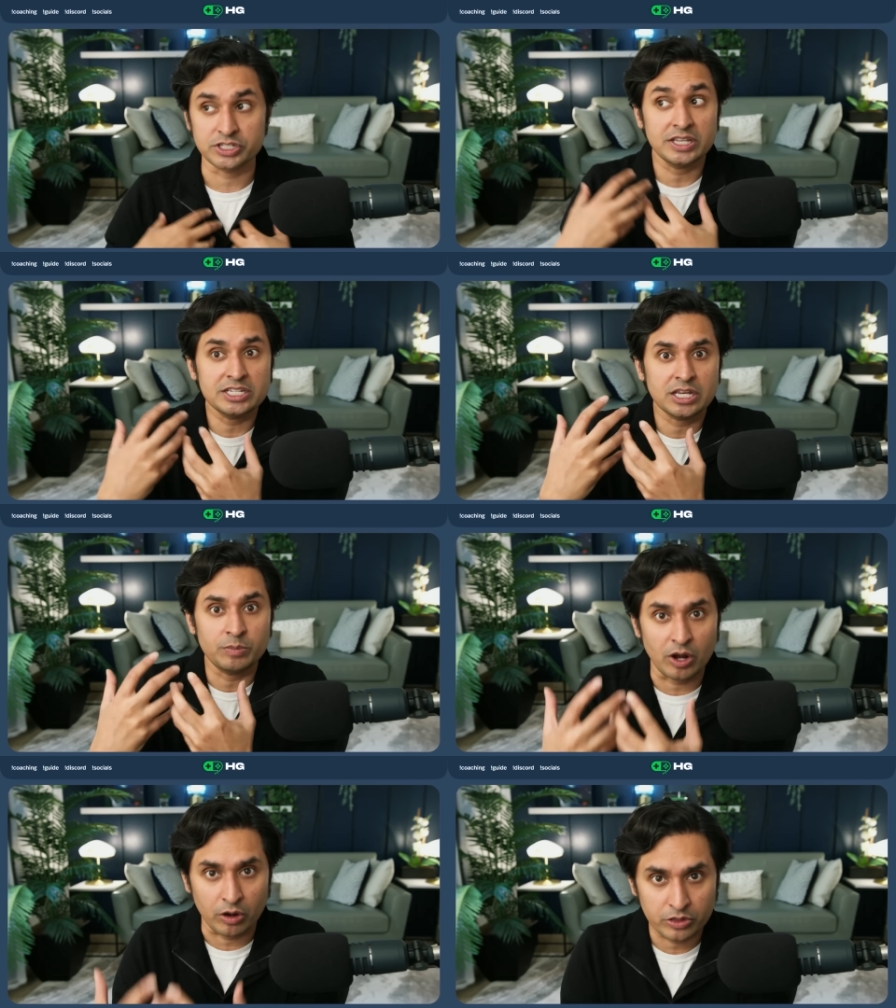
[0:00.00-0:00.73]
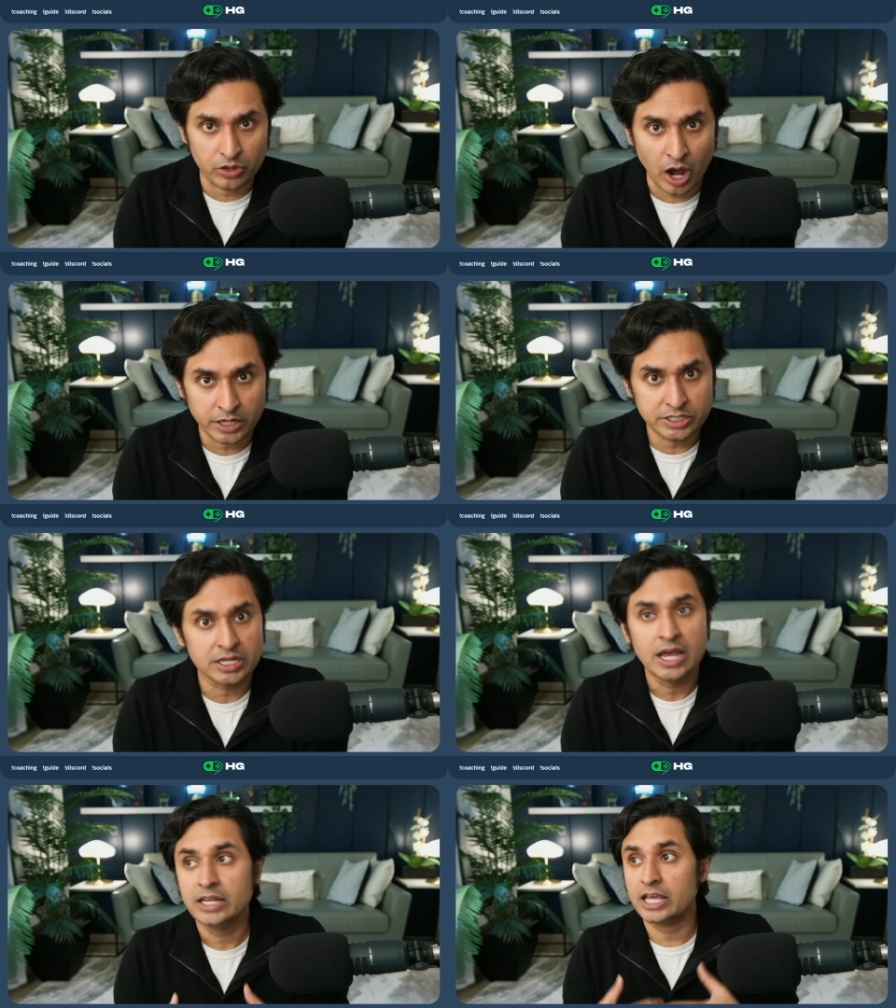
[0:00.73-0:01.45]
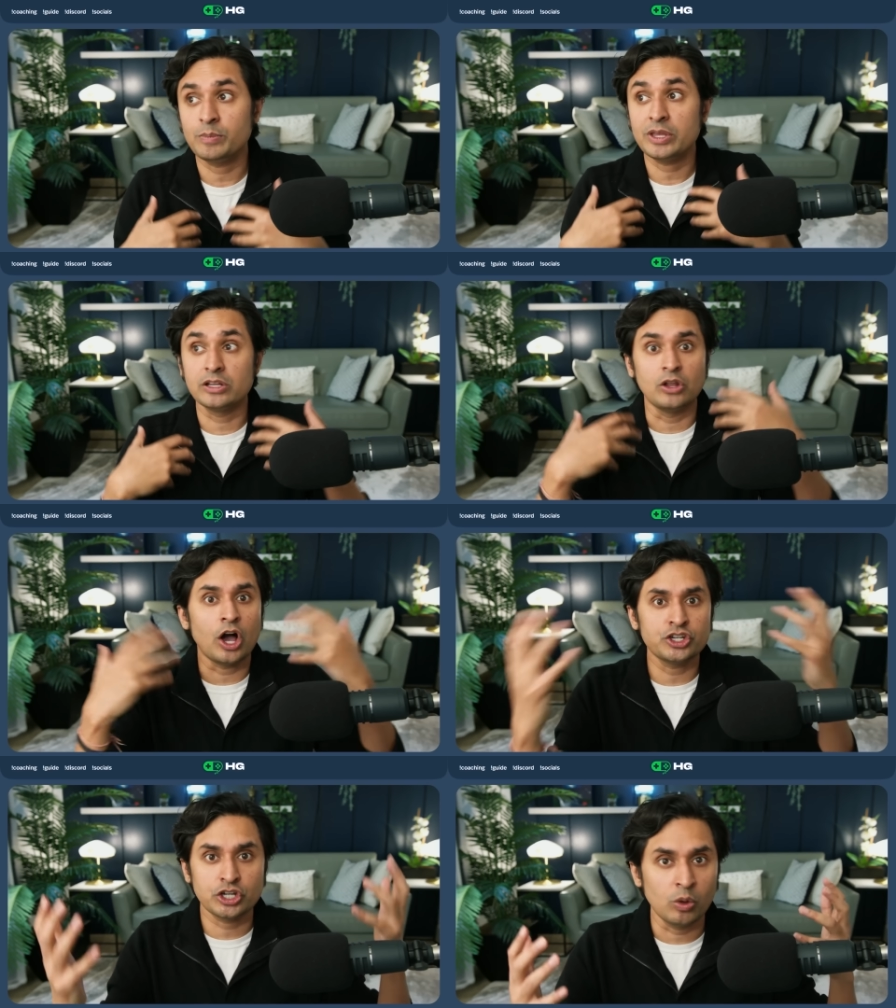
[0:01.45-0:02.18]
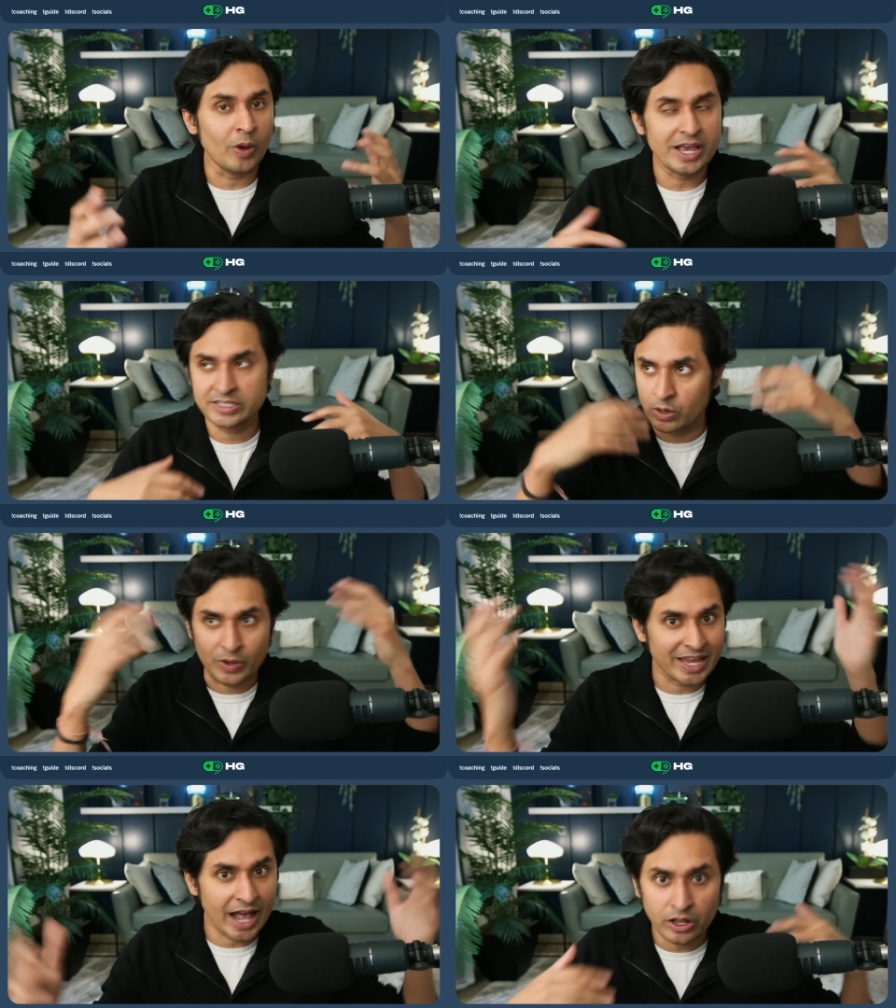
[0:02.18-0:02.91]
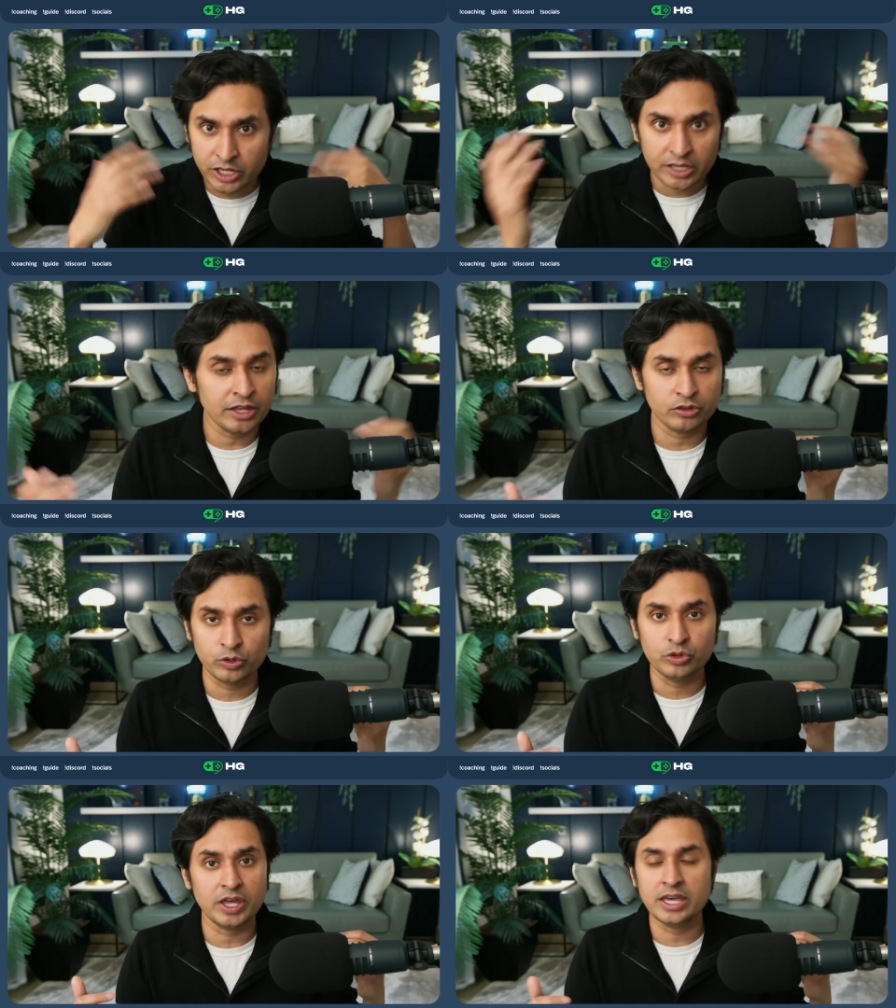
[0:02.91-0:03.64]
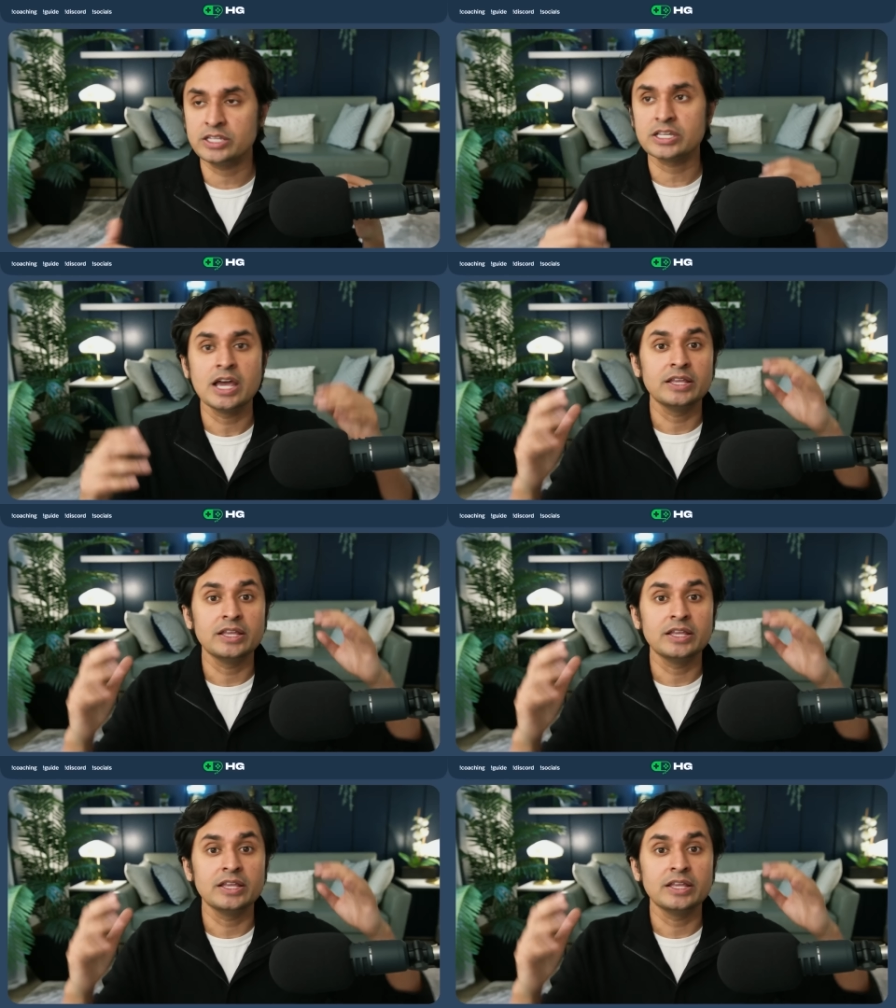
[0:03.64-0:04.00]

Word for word: And these can be our thoughts, they can be the logical ways that we calculate through things,